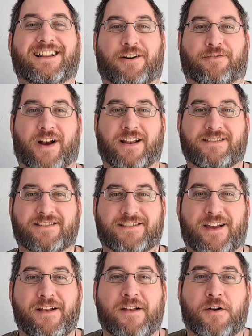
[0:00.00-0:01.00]
Hello friends,
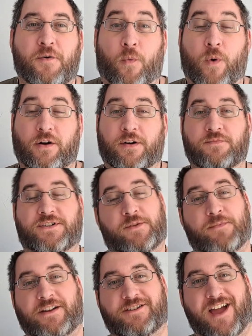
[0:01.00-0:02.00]
welcome to
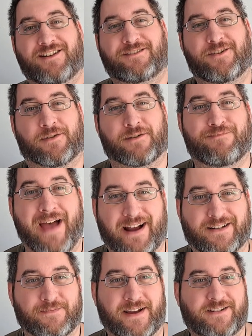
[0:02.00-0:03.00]
my channel, or
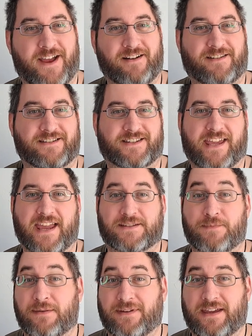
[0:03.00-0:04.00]
back to my channel as the
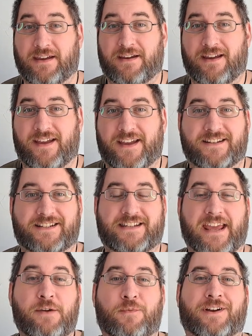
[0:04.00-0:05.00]
case may be.
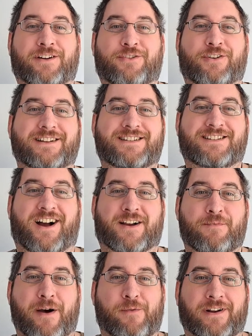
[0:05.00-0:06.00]
Today we are going to talk
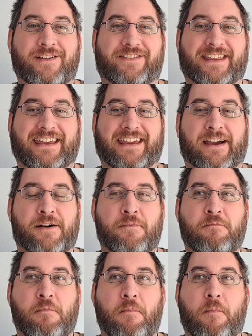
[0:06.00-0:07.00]
about one of the
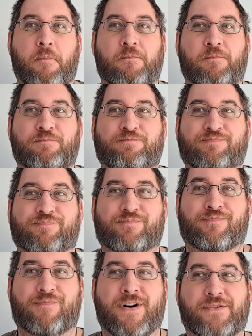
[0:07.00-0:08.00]

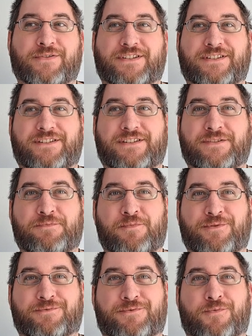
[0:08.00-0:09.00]
most
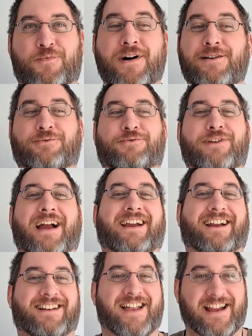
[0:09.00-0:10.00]

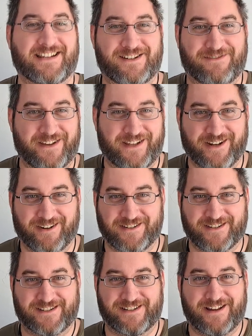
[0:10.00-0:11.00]
well-recognized
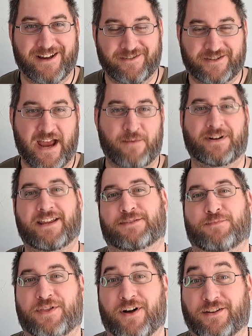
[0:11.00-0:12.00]
figures of Japanese
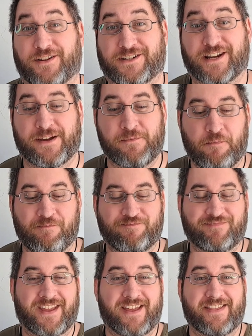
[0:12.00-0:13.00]
mythology.
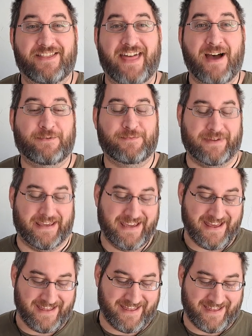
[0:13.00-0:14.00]
That would
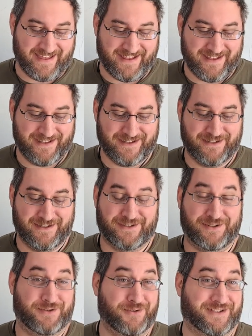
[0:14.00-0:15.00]
be
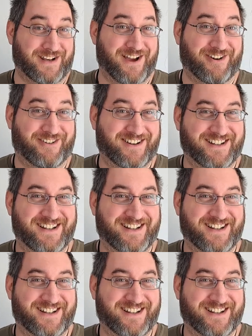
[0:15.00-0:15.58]
Susano.